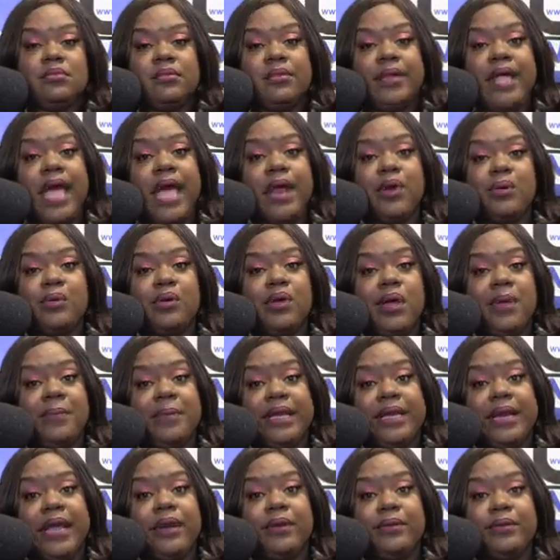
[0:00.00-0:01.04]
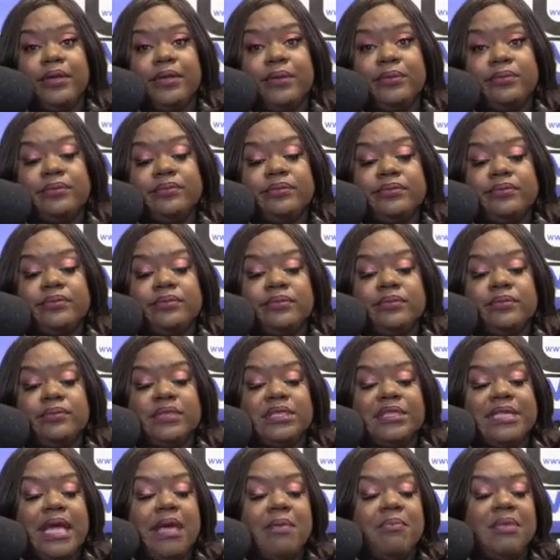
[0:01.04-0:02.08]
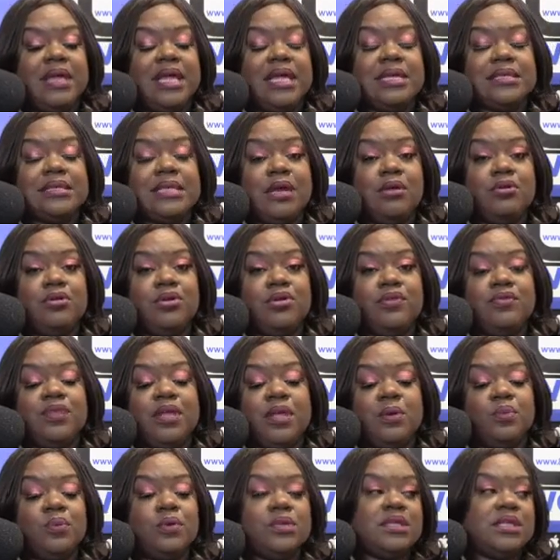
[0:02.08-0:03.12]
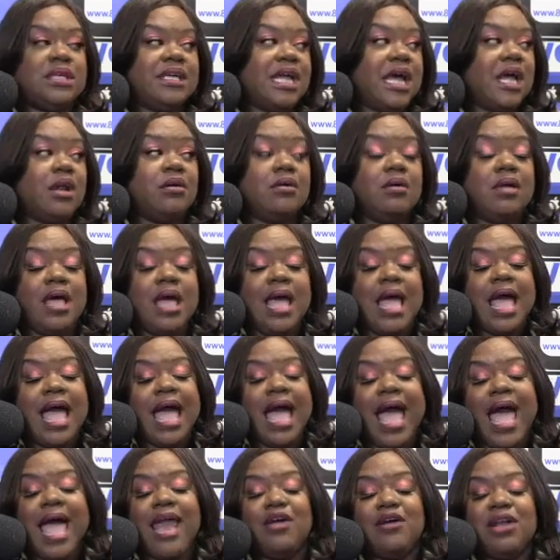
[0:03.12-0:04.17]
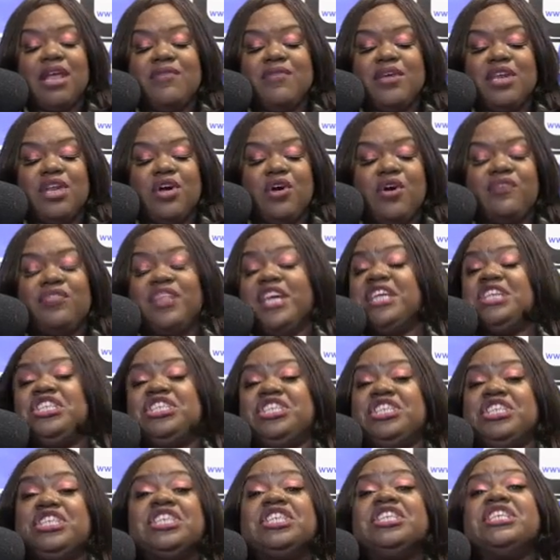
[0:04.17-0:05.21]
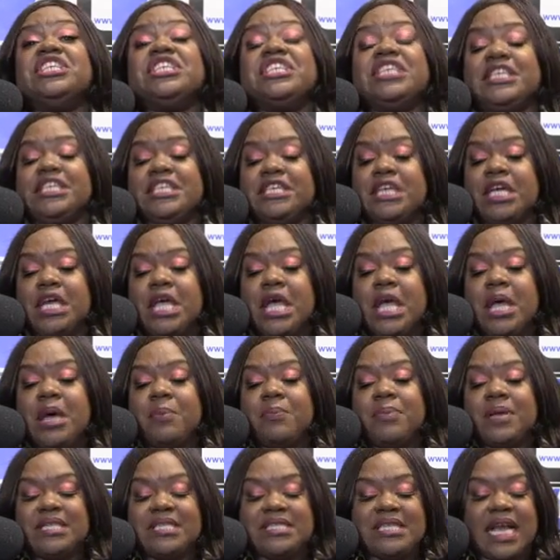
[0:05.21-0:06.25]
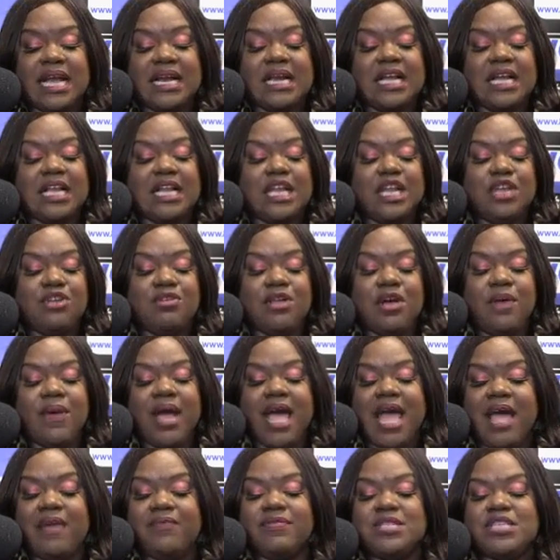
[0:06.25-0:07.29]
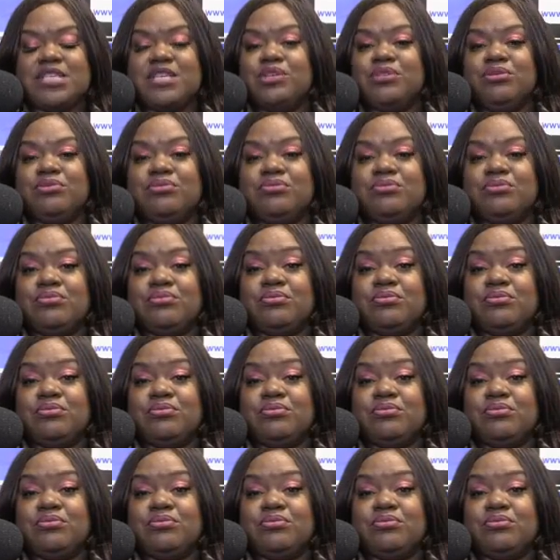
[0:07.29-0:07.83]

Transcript: I don't know what that means. I don't know if they would. I don't even know if they should. But technically, you don't have to.